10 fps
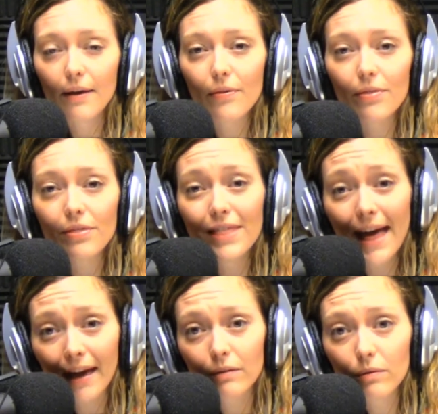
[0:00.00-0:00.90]

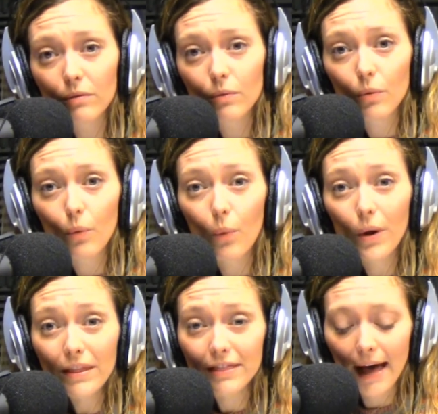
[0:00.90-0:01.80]
Then,
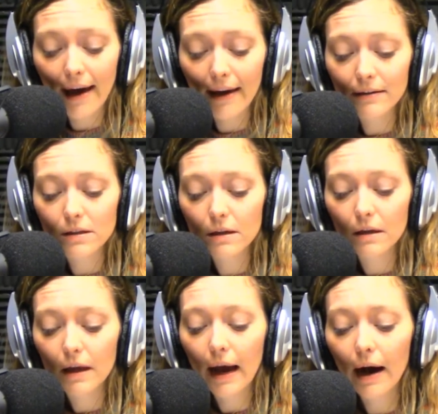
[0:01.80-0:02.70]
with that,
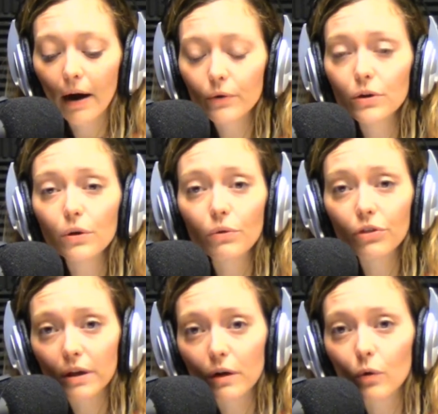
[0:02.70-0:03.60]
how do you
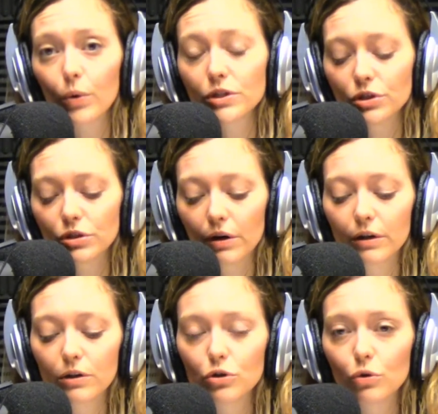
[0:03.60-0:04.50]
think we
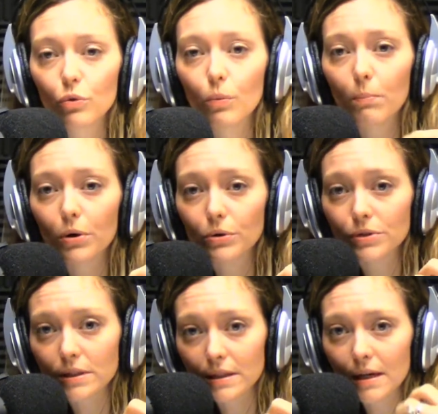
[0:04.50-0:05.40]
started to
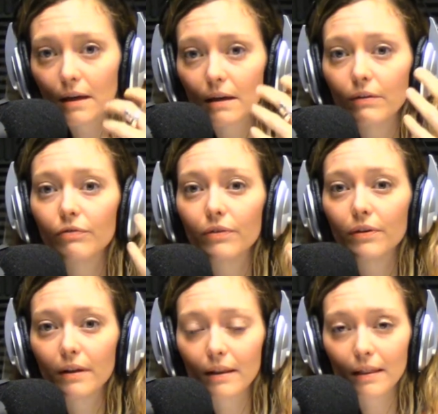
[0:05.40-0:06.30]
perceive
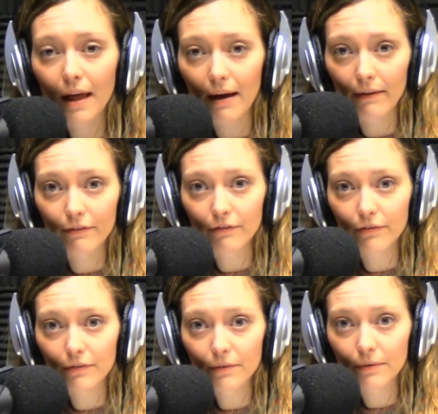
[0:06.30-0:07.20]

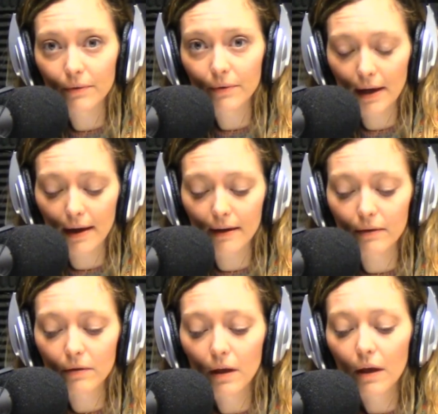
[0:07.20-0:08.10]
love? Okay.